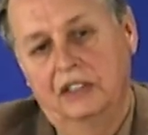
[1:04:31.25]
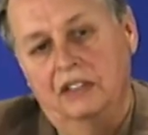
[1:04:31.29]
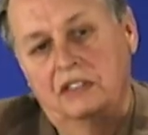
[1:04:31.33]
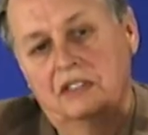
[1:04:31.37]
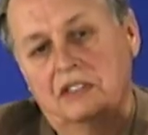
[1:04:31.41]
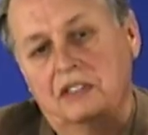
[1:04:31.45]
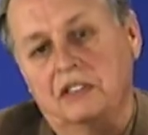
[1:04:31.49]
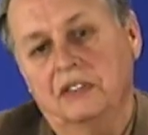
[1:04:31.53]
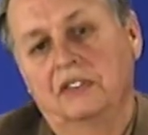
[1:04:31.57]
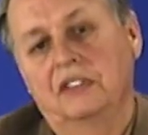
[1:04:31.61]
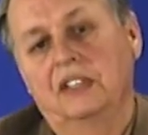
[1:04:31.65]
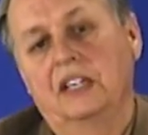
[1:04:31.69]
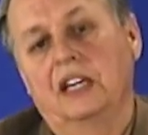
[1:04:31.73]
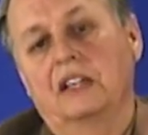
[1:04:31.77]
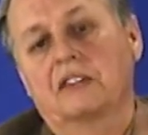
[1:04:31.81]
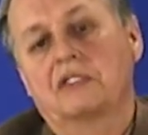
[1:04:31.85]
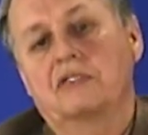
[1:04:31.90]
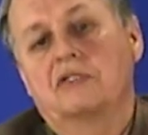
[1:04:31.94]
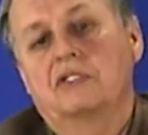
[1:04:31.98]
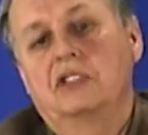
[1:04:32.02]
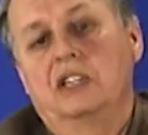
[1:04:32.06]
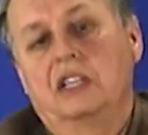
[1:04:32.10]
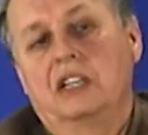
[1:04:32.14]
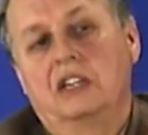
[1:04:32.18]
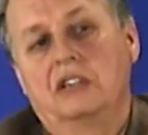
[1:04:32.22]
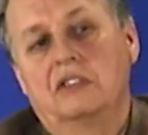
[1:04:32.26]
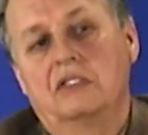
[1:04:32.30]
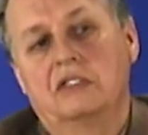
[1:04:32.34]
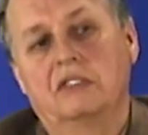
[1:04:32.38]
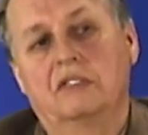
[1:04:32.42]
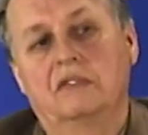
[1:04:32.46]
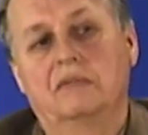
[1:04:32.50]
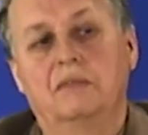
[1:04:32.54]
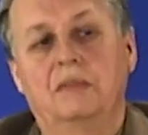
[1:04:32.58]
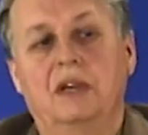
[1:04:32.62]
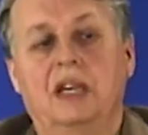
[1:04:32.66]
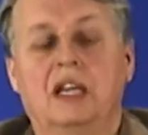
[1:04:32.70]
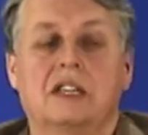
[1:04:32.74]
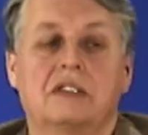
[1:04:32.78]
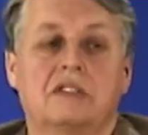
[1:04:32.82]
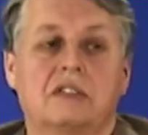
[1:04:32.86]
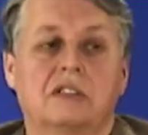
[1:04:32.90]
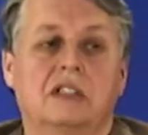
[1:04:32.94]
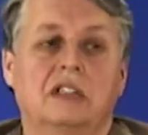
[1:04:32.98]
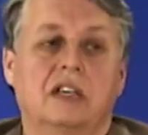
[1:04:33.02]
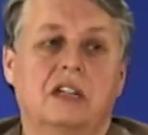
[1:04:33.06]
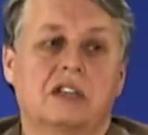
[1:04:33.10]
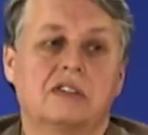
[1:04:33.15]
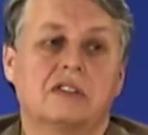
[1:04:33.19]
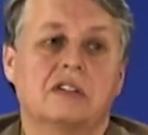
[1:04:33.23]
And so the exchange of
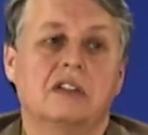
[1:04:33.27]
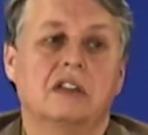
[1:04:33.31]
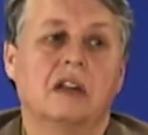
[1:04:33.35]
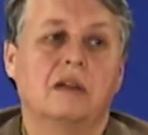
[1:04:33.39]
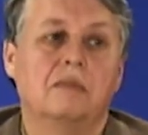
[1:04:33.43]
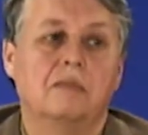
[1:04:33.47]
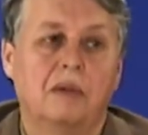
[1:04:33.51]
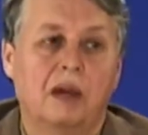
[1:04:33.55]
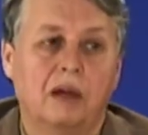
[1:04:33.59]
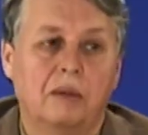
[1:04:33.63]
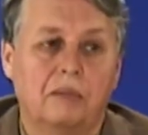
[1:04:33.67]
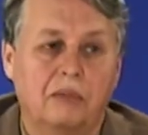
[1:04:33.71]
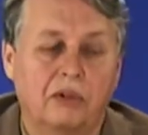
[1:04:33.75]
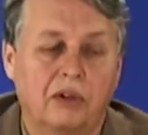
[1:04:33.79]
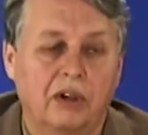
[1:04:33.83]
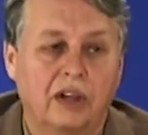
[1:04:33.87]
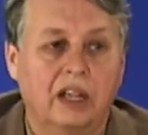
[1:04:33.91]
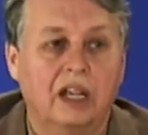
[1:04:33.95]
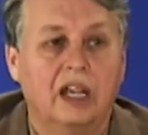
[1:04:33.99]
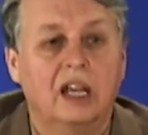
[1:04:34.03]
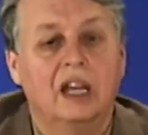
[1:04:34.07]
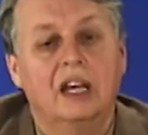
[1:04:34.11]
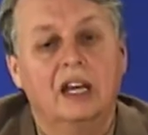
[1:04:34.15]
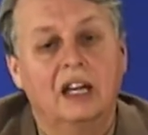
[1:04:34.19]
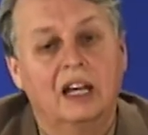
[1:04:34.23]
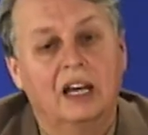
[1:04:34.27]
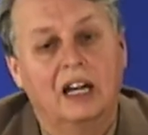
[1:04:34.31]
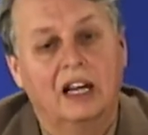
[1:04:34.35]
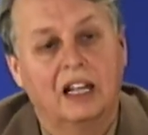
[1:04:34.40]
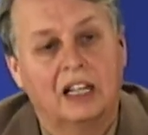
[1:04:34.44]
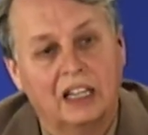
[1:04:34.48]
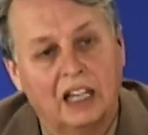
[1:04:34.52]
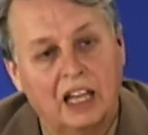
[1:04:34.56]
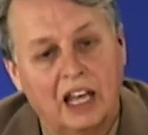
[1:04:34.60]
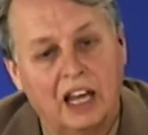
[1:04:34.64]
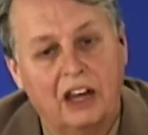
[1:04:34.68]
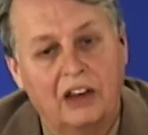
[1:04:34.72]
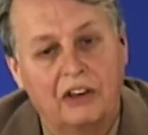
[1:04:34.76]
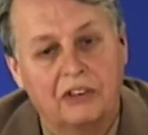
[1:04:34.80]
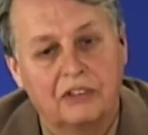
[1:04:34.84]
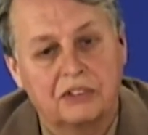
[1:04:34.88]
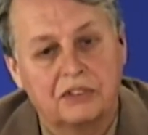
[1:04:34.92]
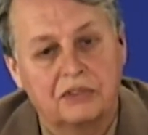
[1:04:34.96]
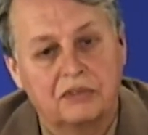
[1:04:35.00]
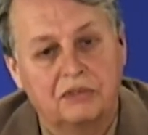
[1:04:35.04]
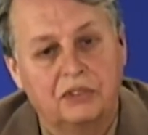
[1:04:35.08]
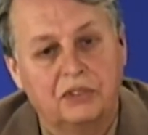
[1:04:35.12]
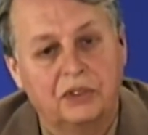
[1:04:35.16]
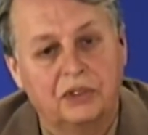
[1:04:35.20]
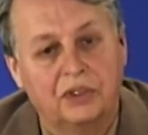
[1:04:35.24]
imagination and memory allows
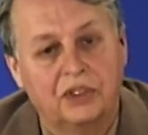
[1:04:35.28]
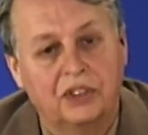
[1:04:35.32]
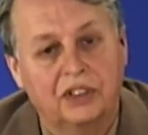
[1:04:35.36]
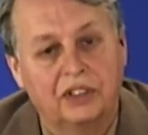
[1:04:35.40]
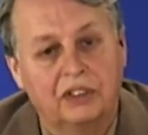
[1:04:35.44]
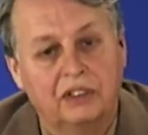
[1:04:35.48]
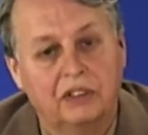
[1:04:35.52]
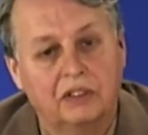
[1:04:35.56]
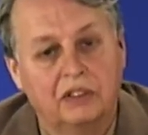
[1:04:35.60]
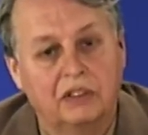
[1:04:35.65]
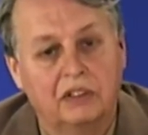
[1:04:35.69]
for,